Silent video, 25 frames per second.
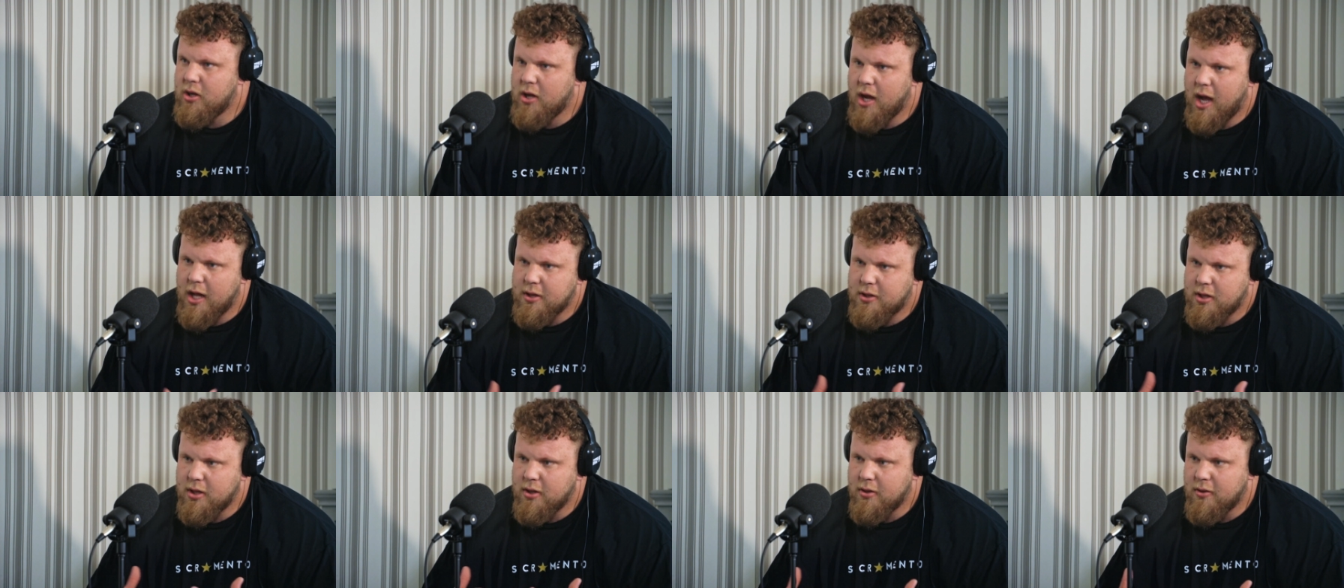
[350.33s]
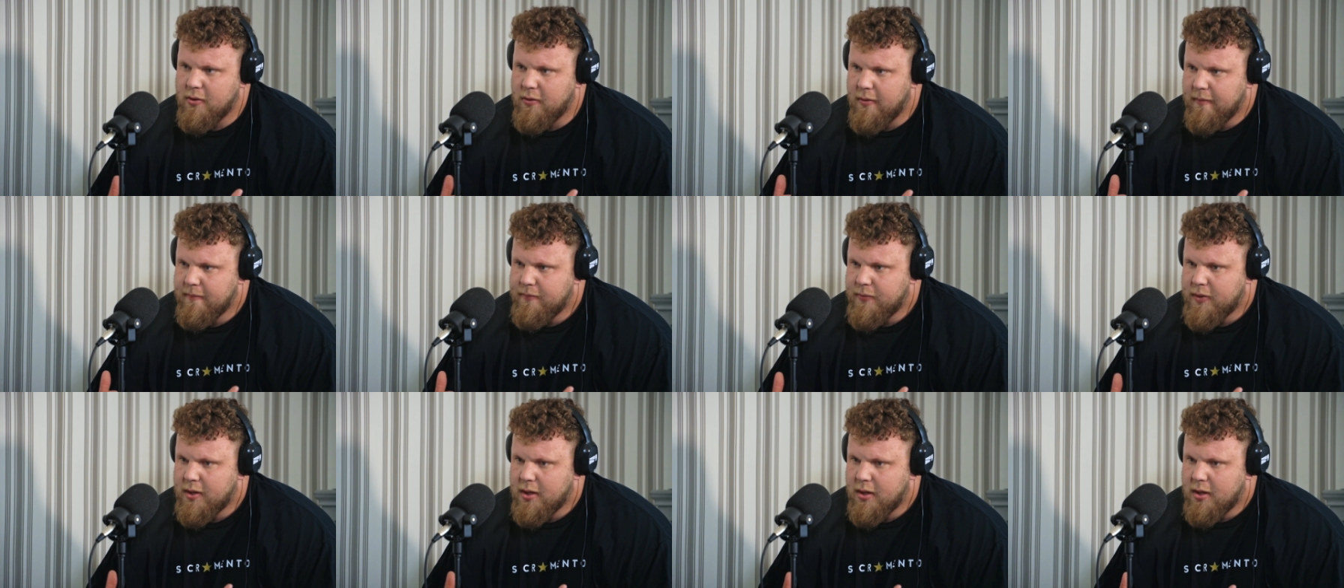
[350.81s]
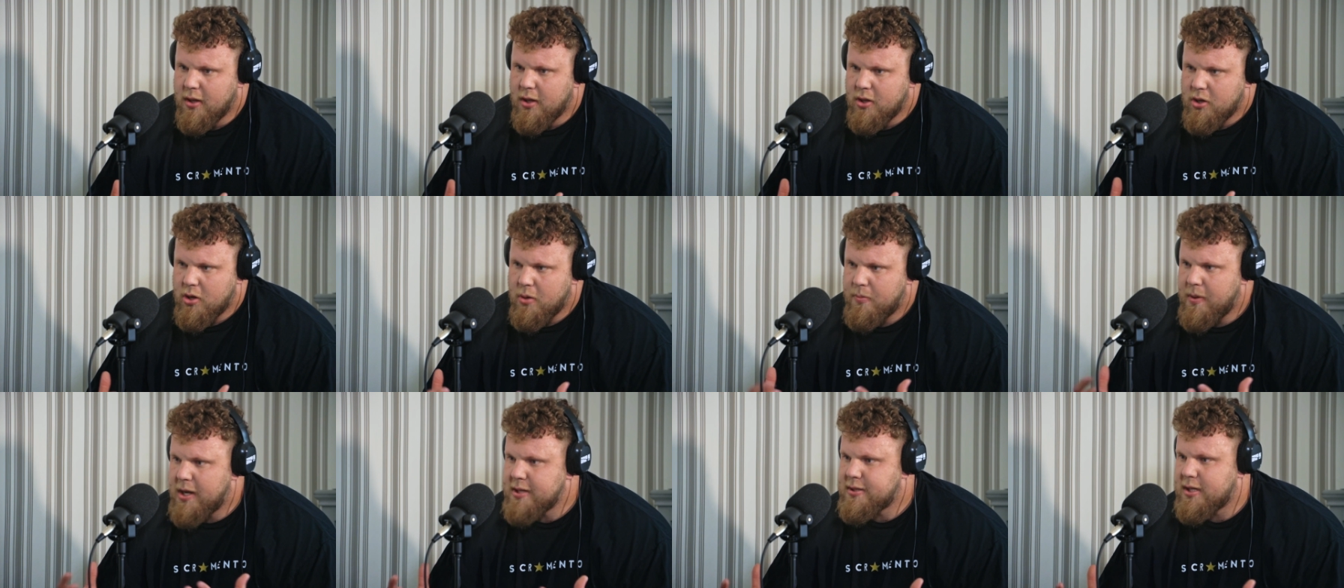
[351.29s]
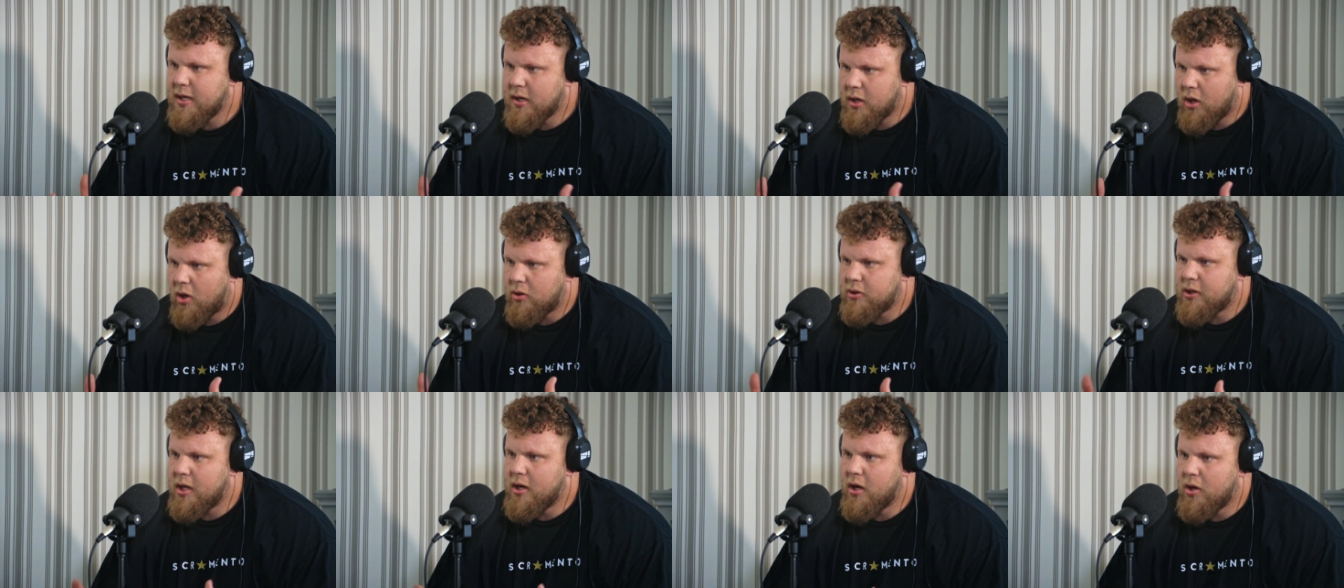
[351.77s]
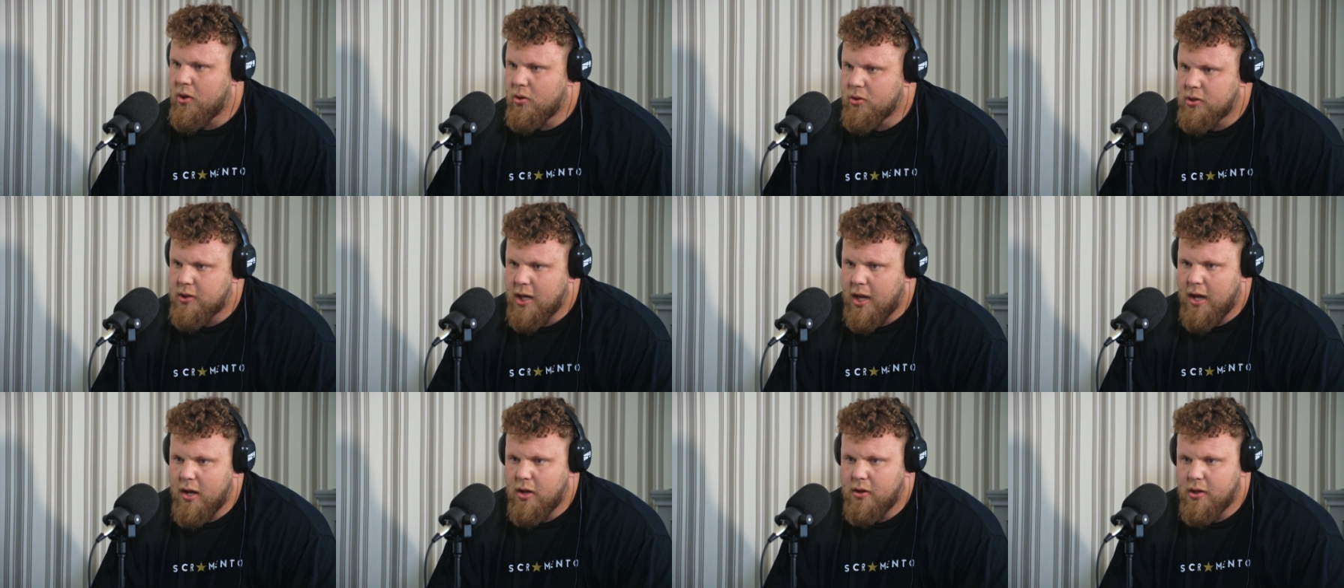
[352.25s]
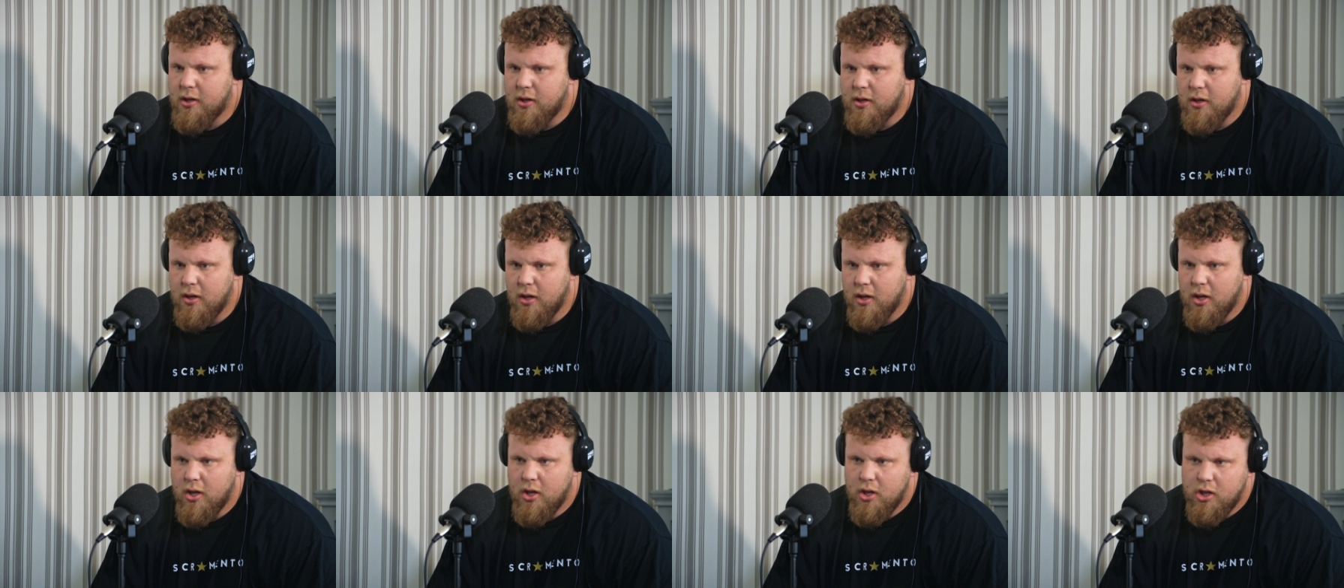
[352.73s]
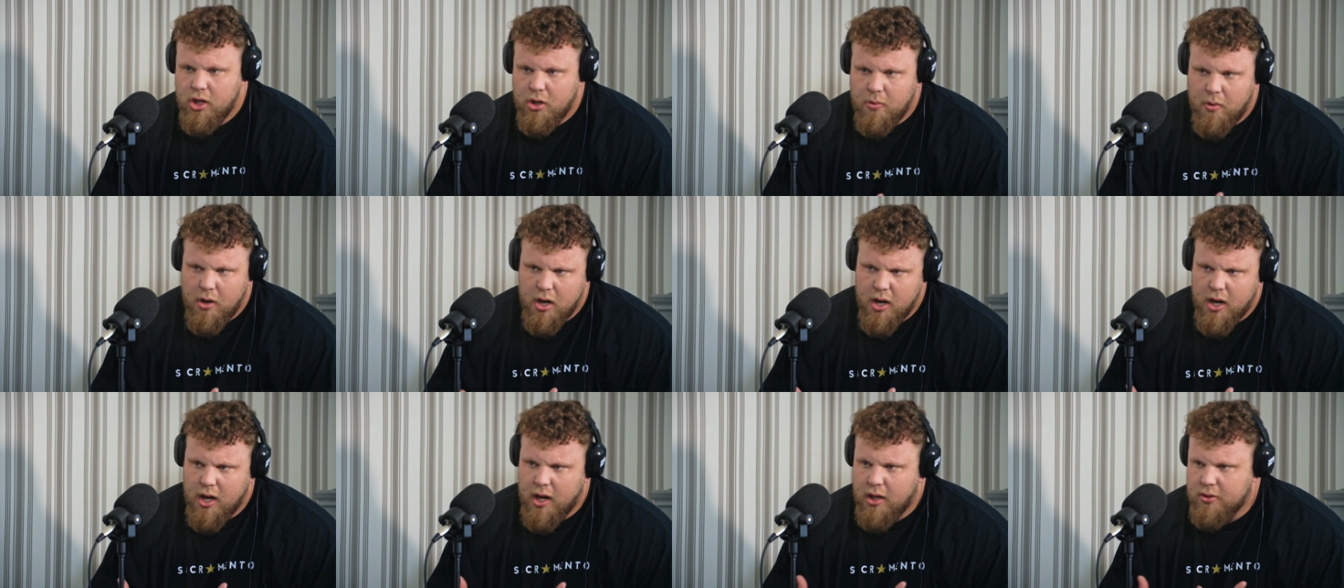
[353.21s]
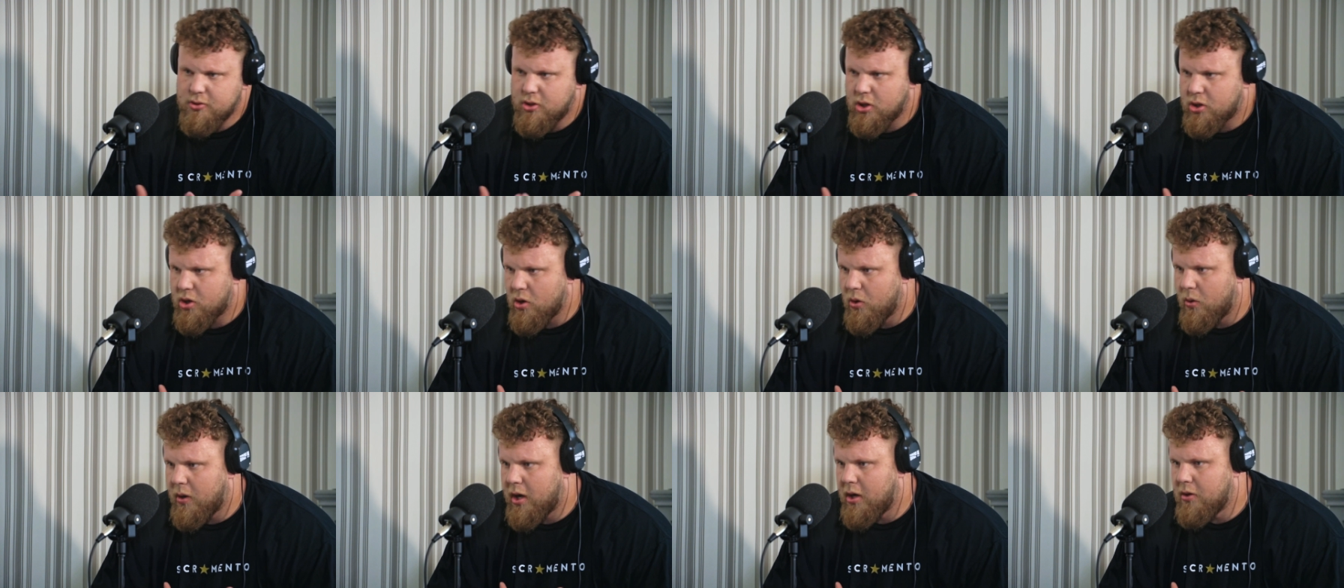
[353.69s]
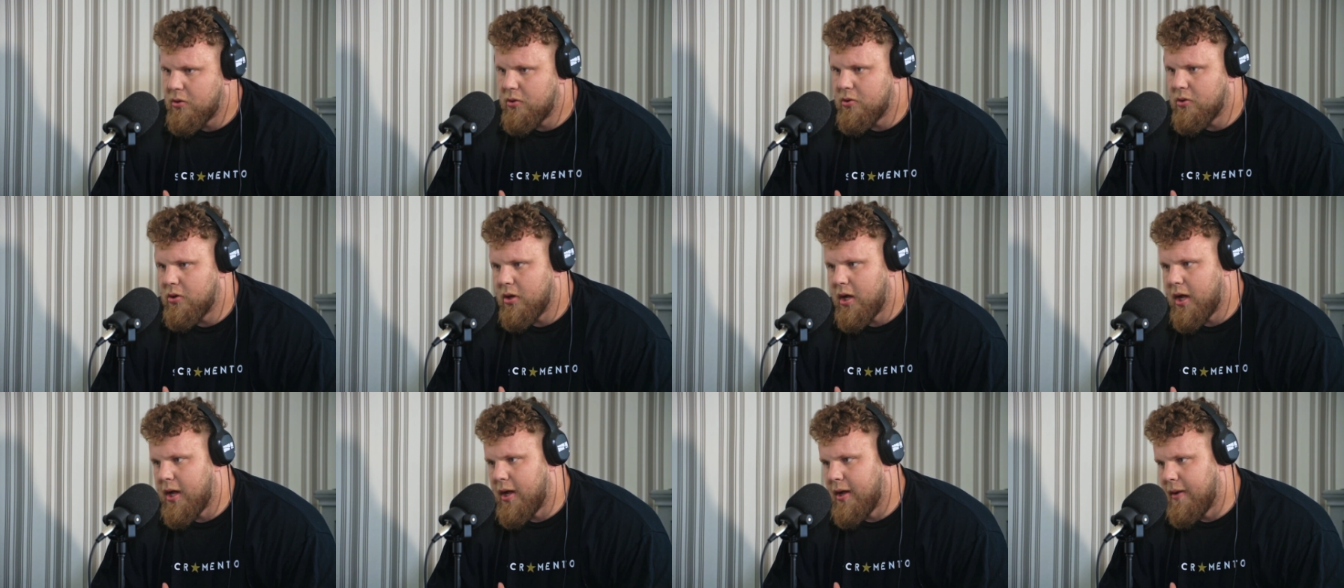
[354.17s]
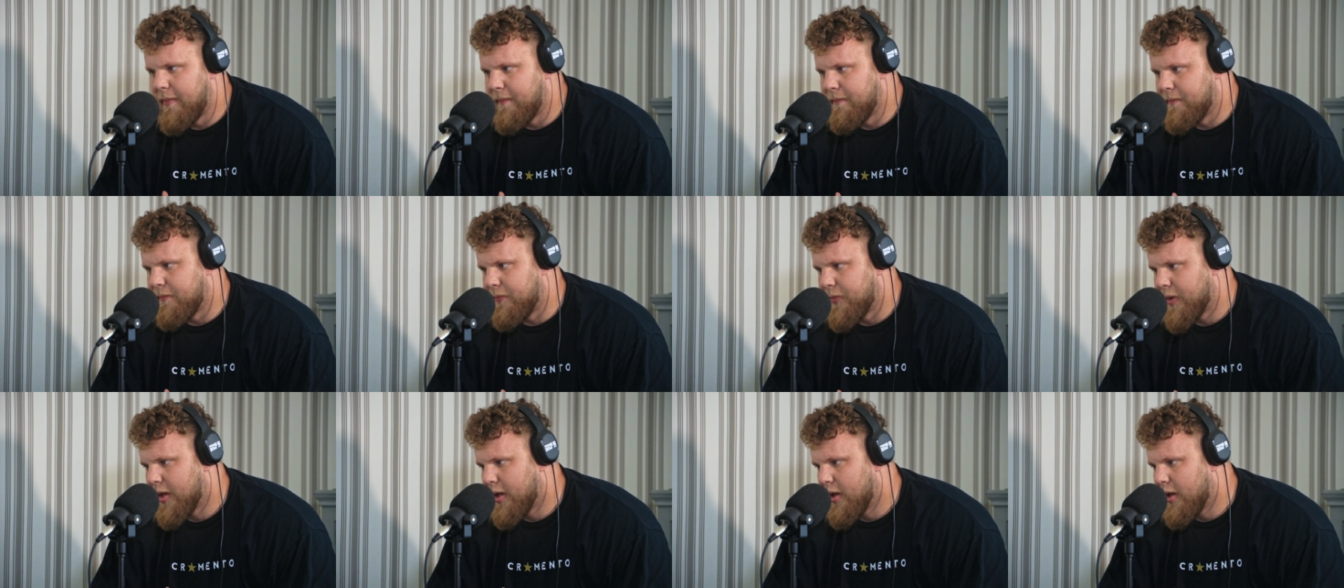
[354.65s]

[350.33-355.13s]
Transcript: You're basically locked in a hotel and you weren't allowed to go out.